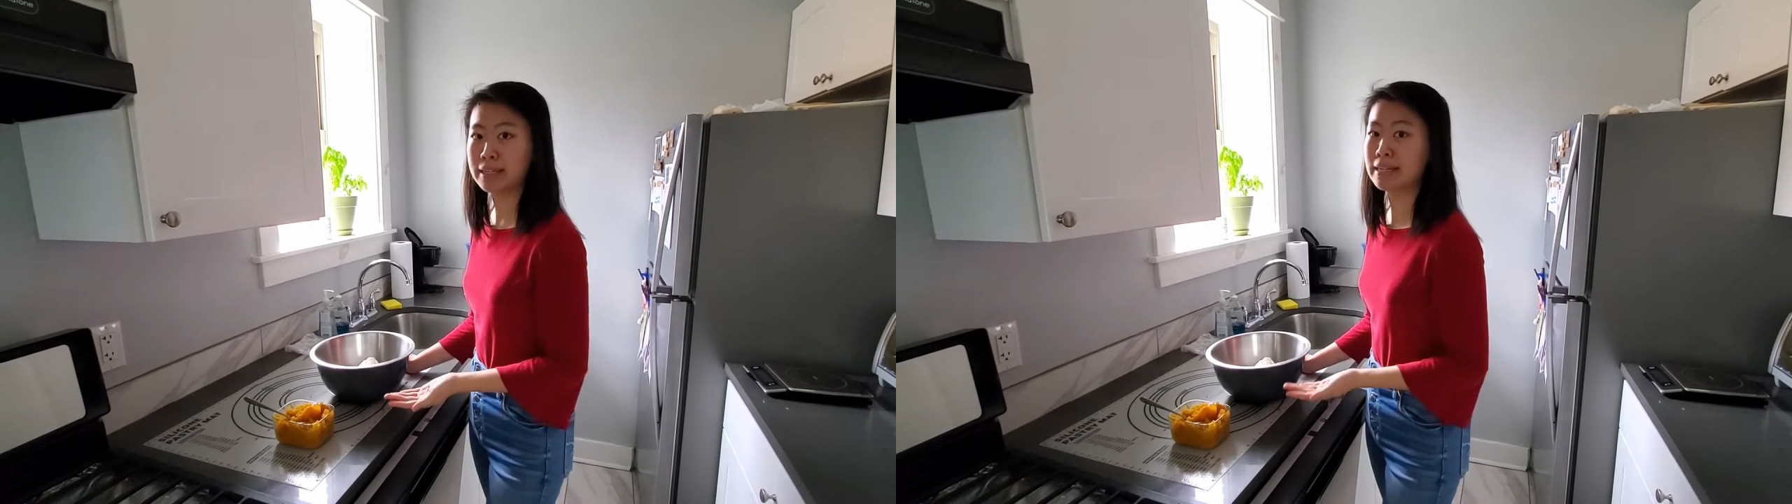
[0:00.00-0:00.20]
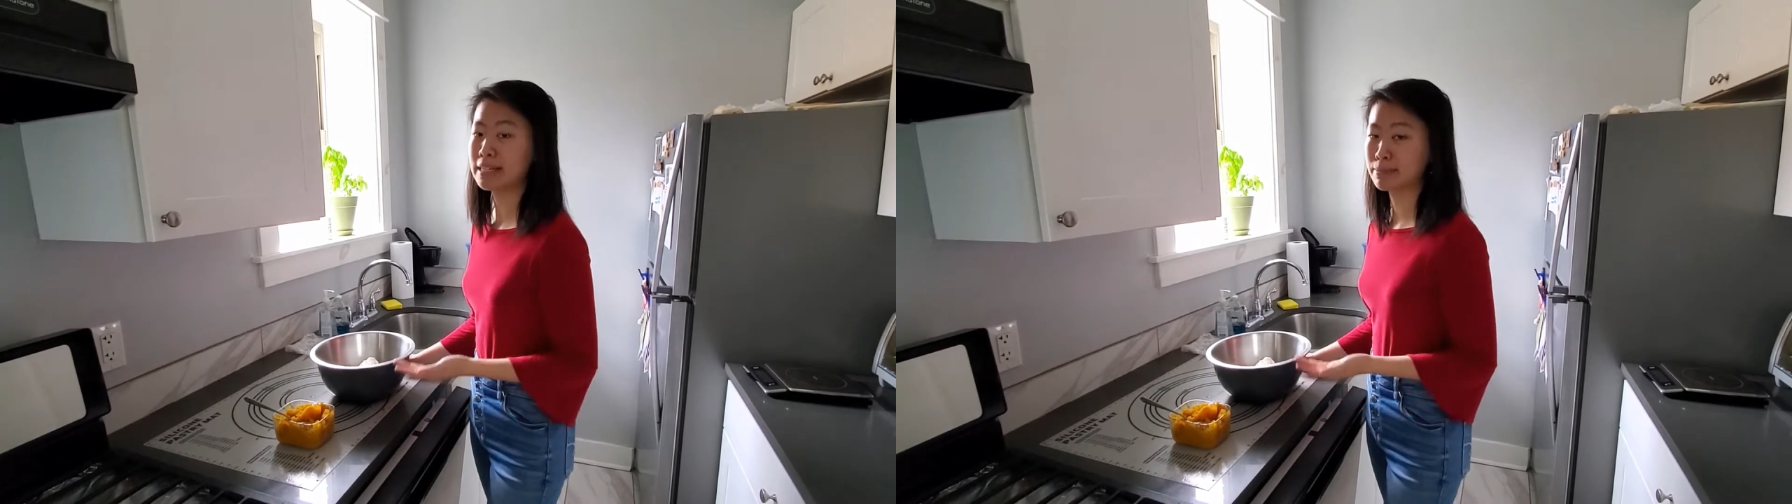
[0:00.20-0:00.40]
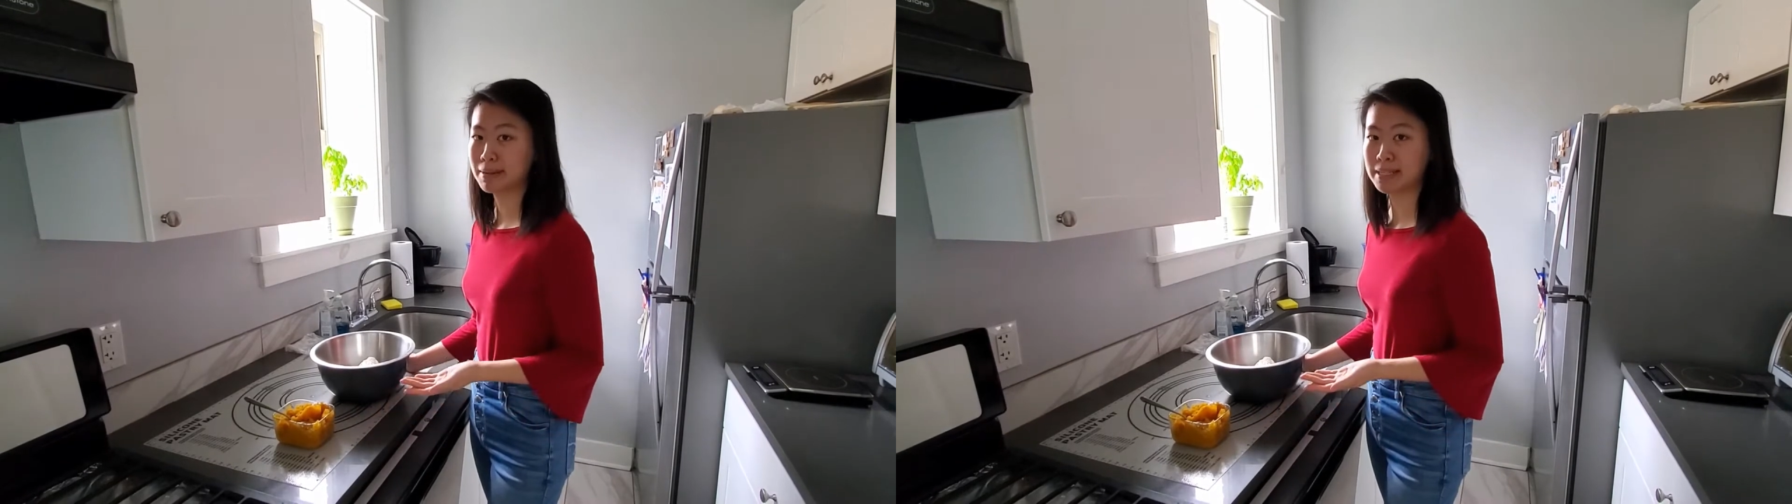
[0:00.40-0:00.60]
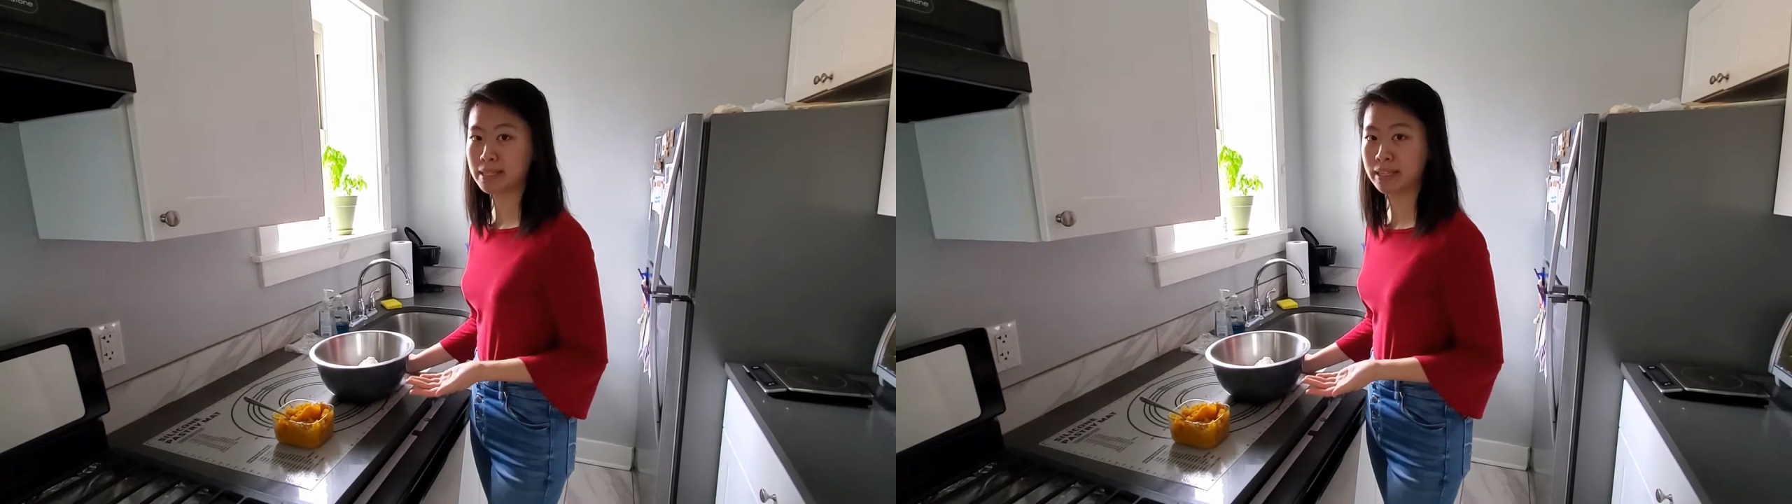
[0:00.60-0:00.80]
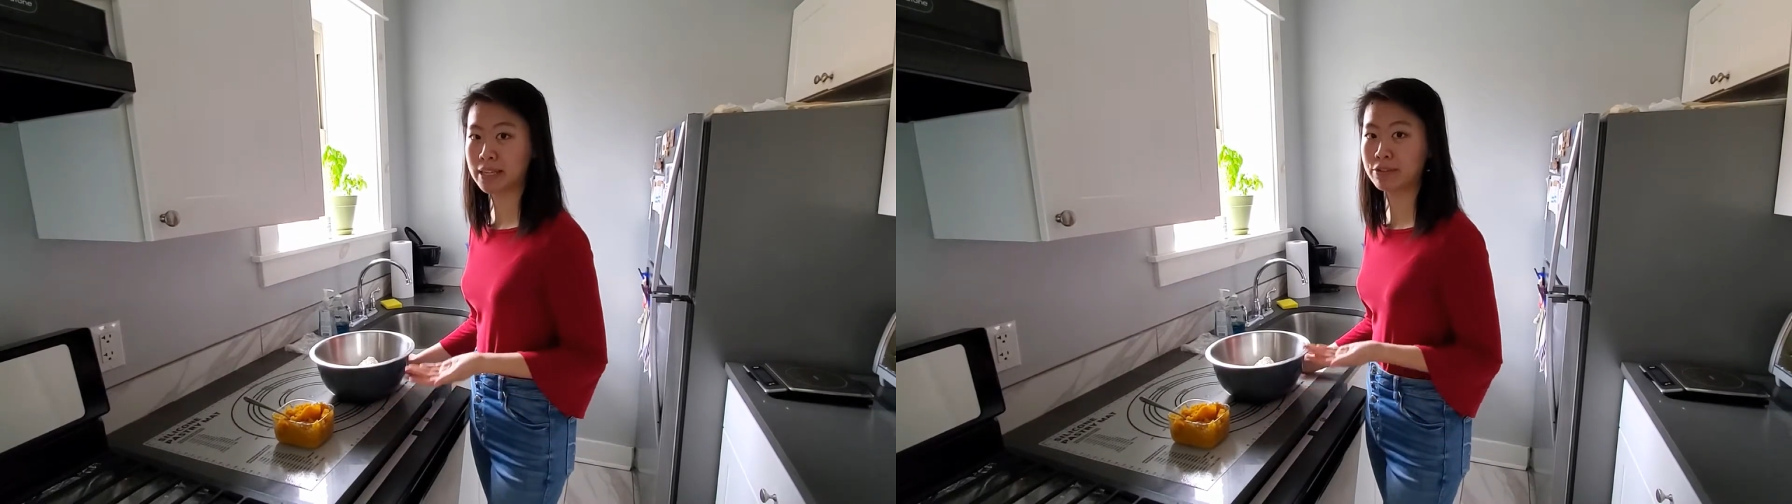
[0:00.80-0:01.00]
it's basically